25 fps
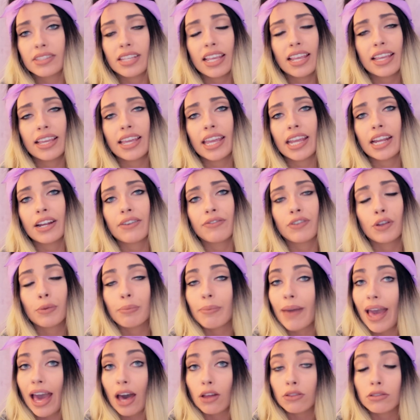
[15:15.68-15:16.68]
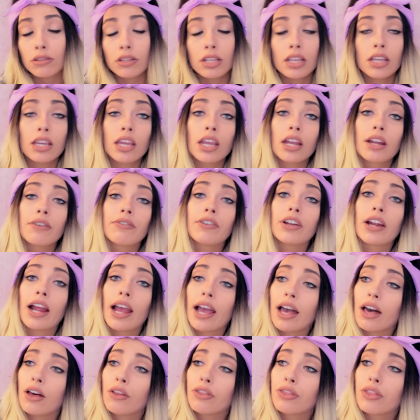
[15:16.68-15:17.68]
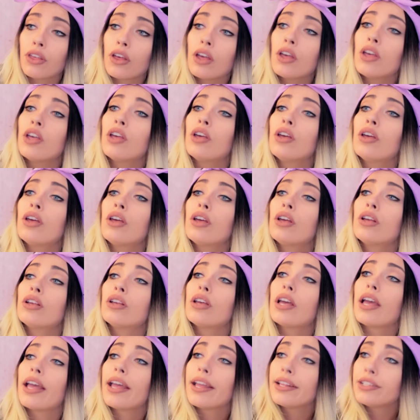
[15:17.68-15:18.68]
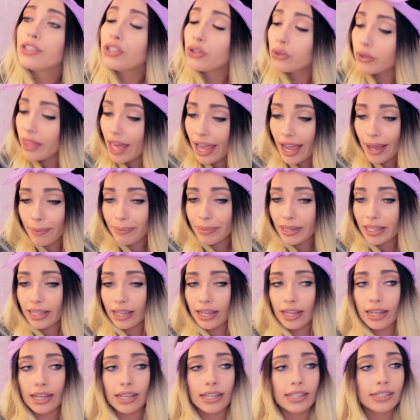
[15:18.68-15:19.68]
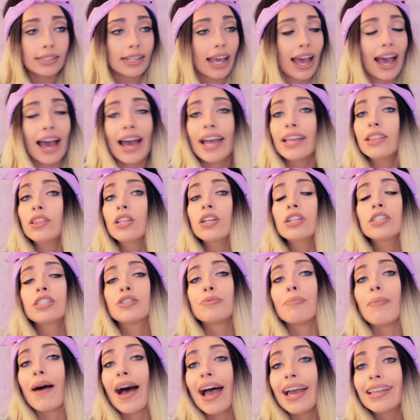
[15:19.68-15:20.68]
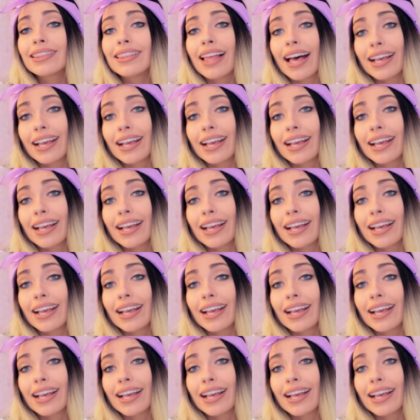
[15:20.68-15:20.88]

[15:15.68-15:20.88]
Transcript: take care of your mouth, take care of your health, and do that because I learned my